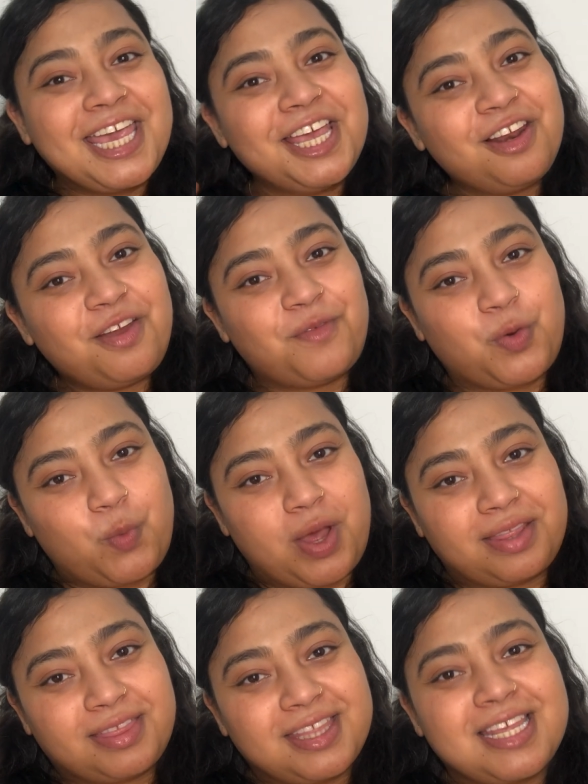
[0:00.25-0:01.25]
Hello
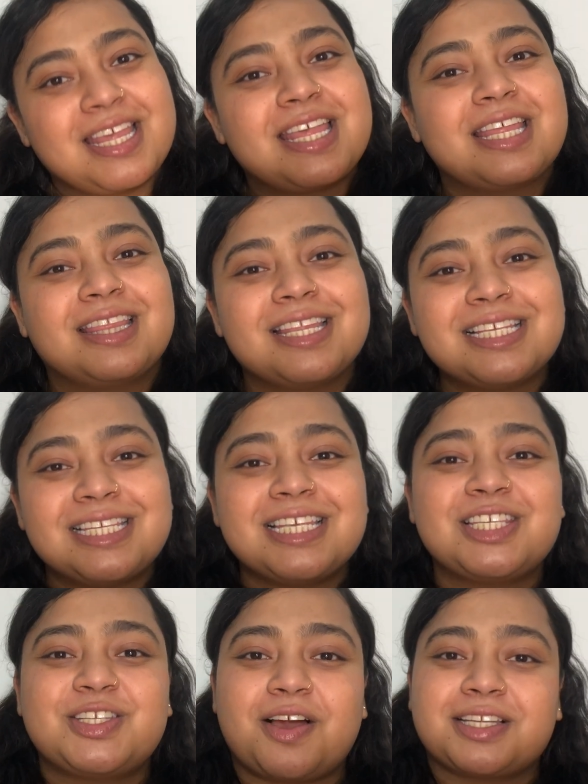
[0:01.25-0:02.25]
everyone, this
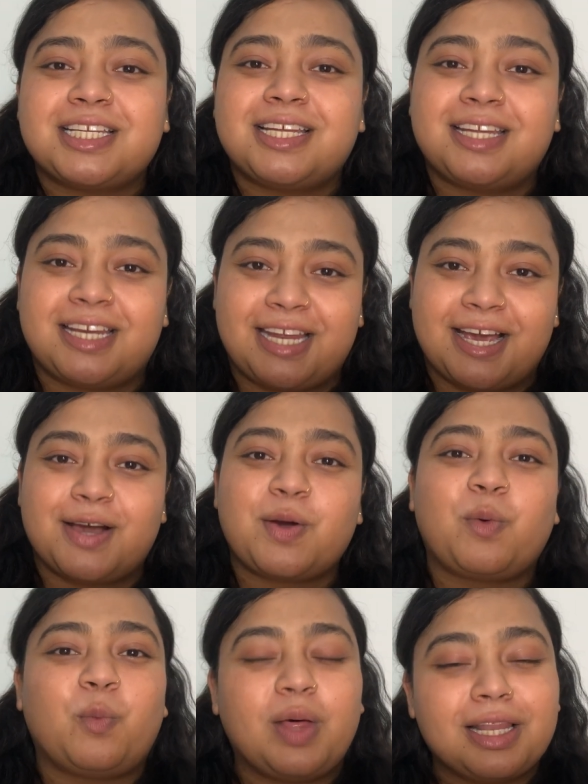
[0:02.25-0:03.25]
is Dr. Ananya.
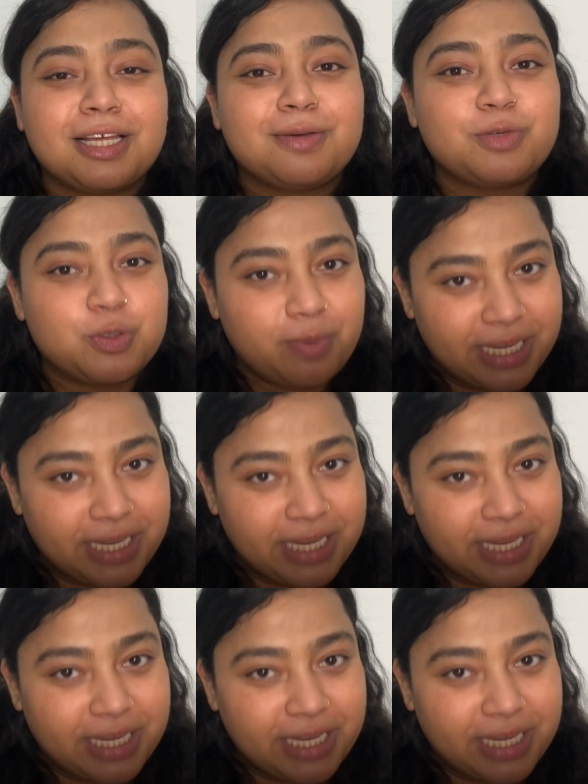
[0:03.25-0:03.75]
Welcome to